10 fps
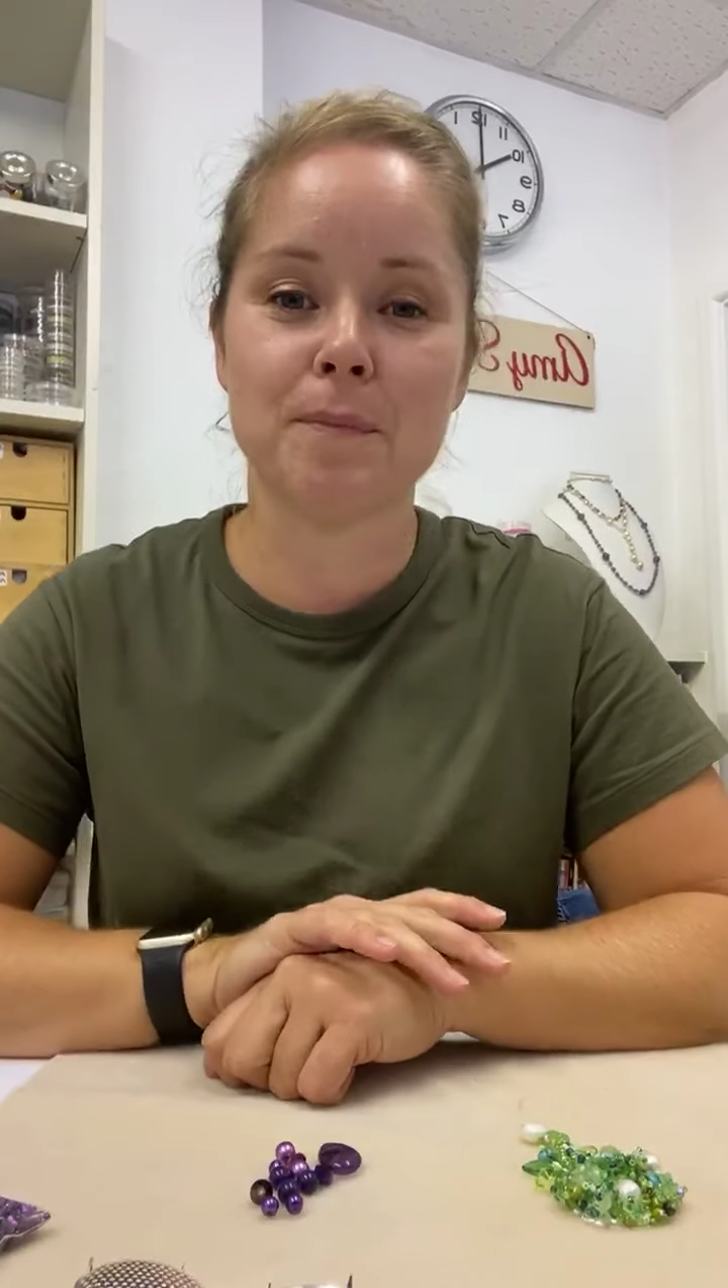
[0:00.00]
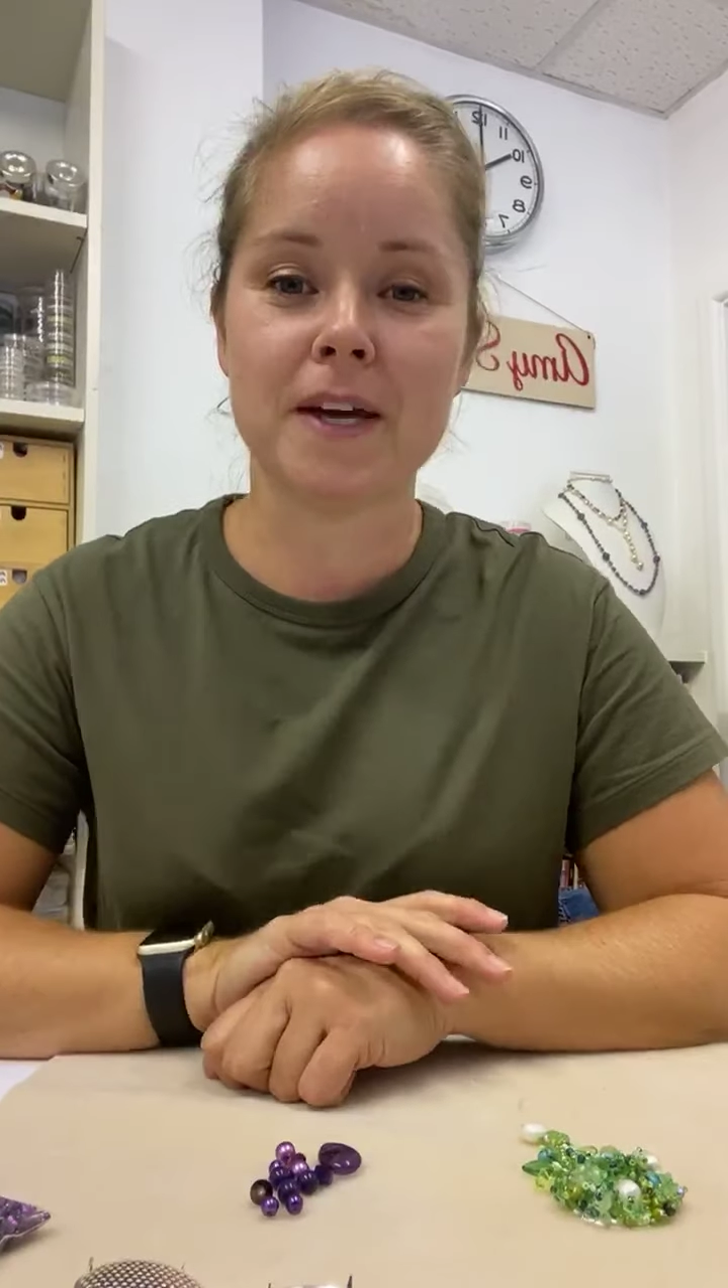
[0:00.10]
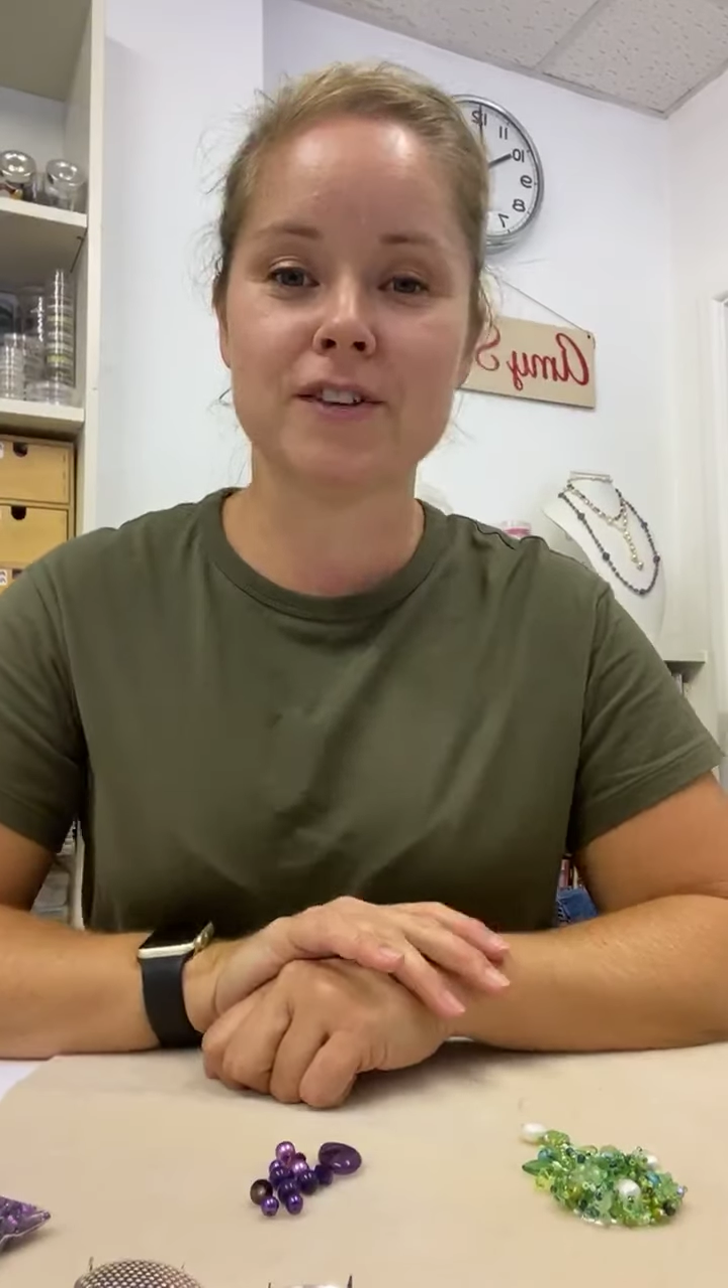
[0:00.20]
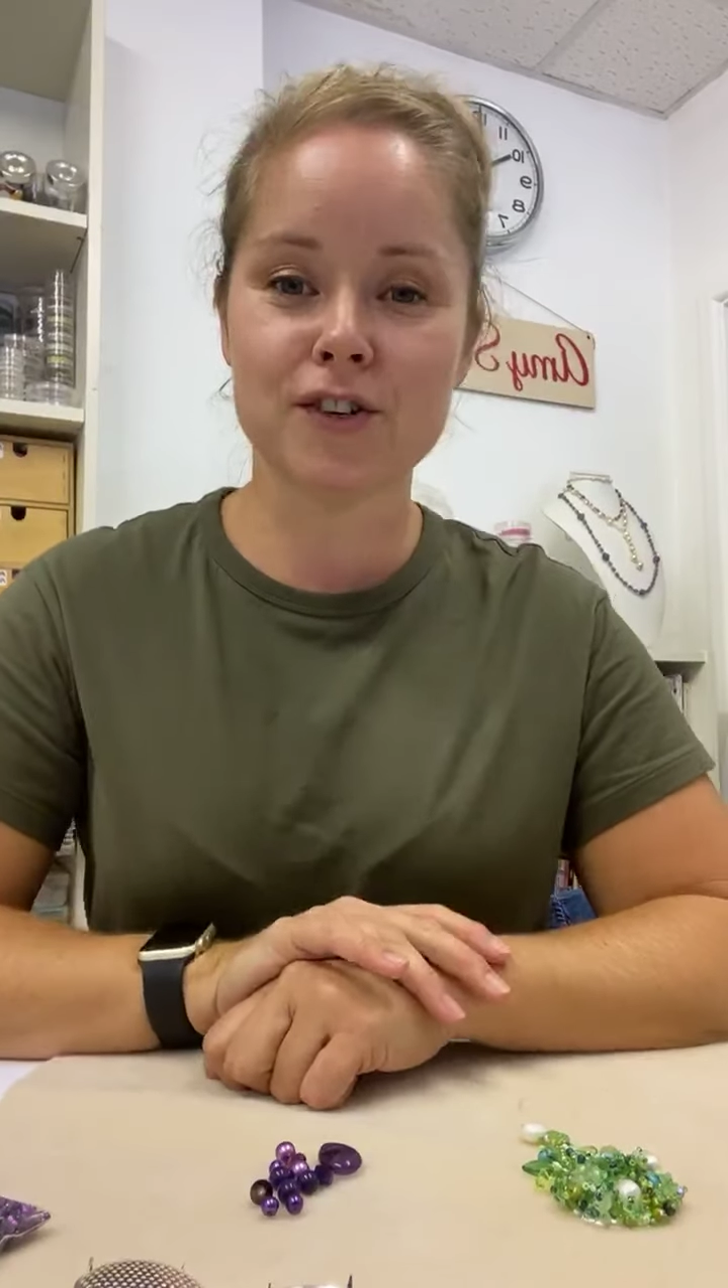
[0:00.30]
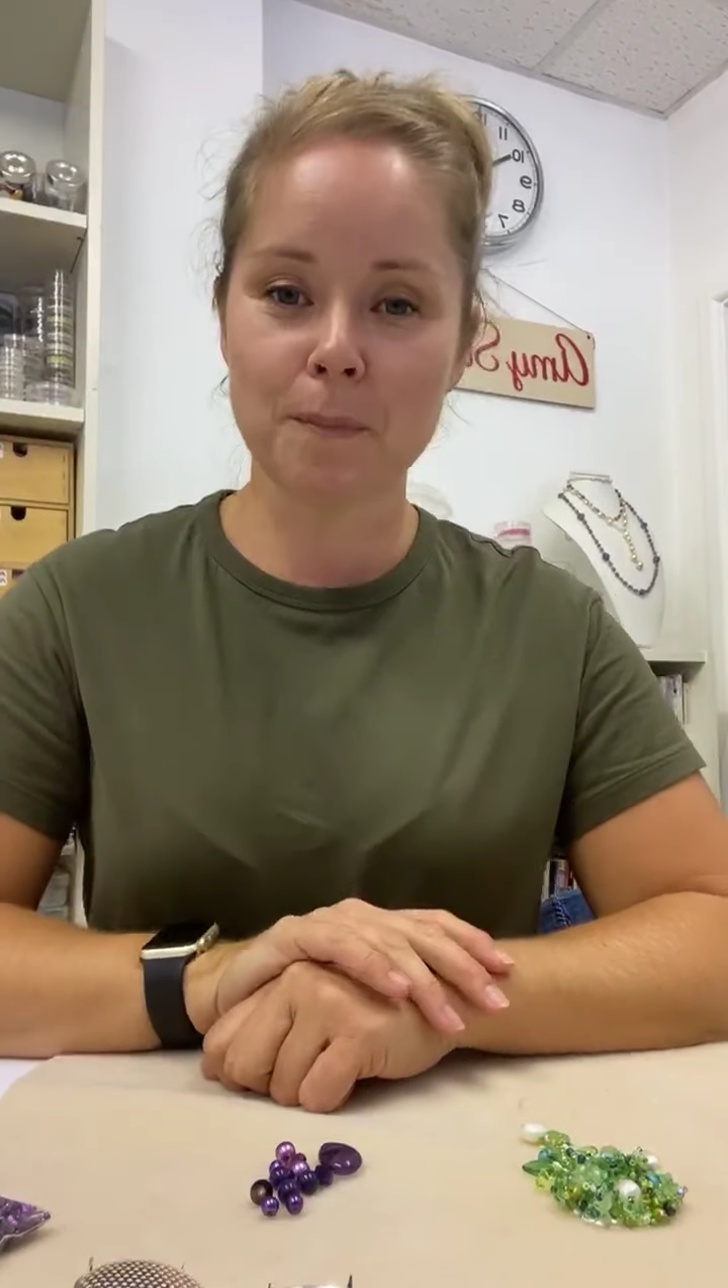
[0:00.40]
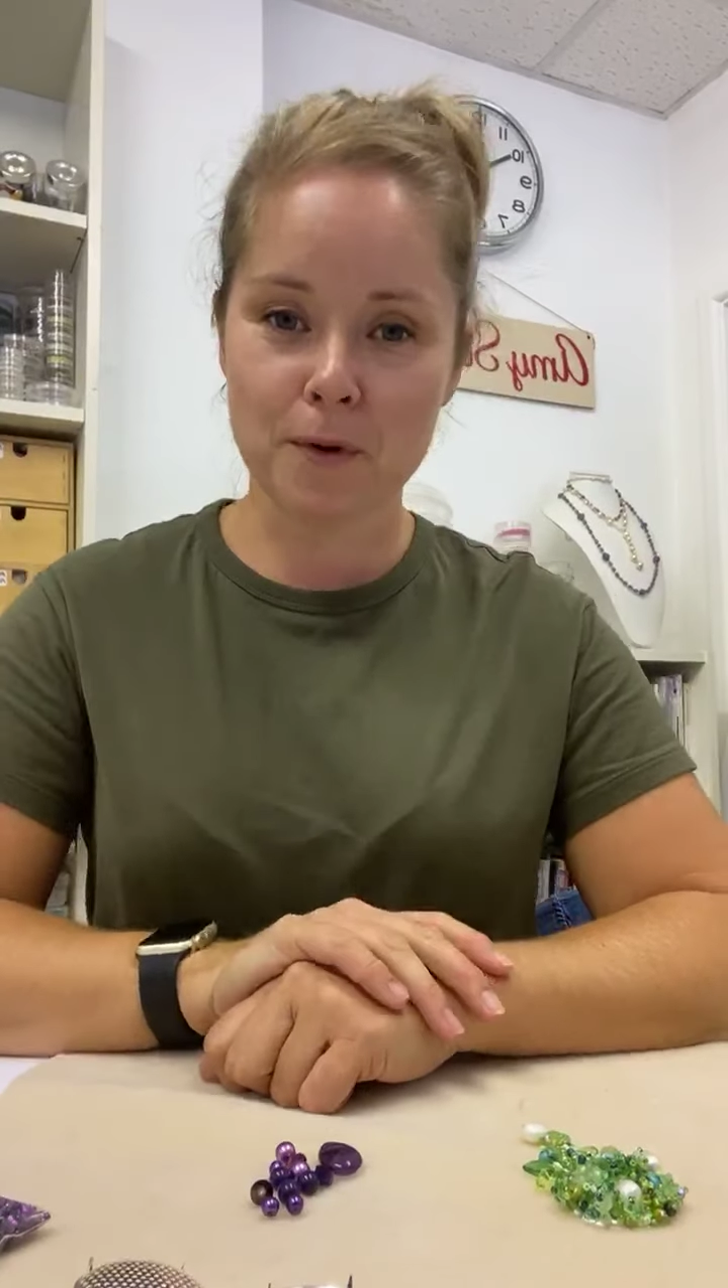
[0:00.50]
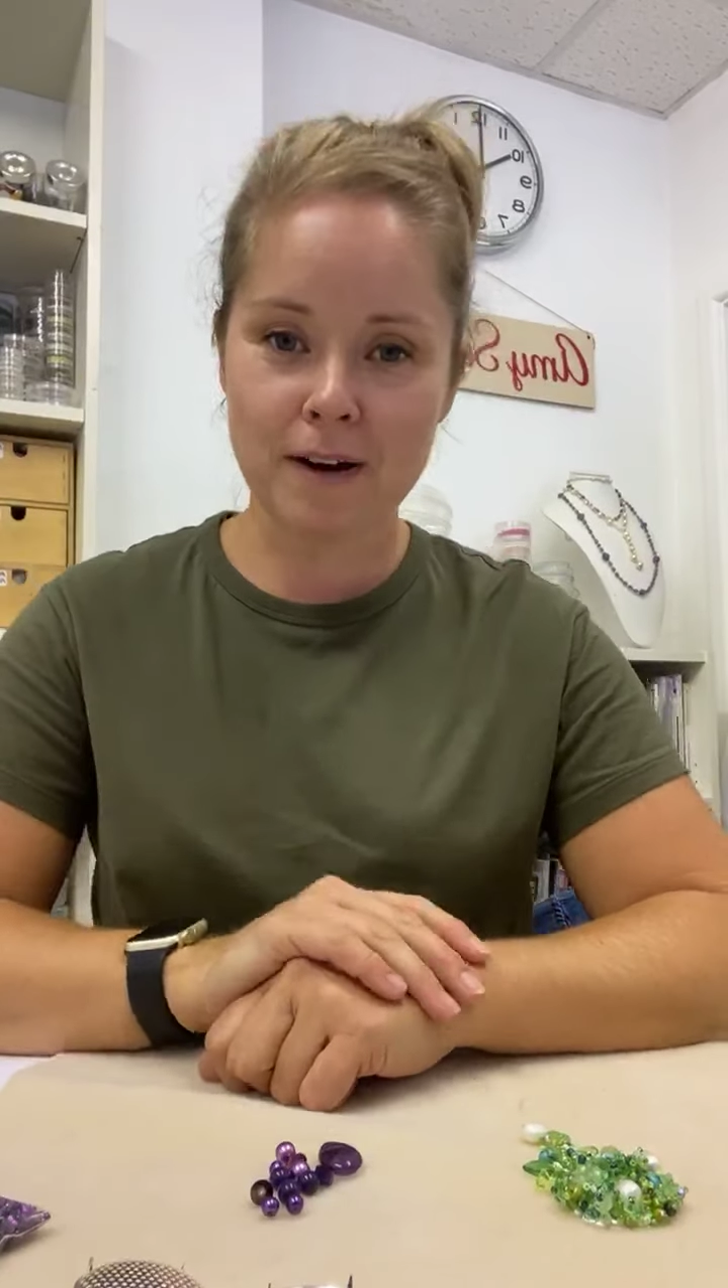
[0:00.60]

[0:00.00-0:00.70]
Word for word: Bead Shop or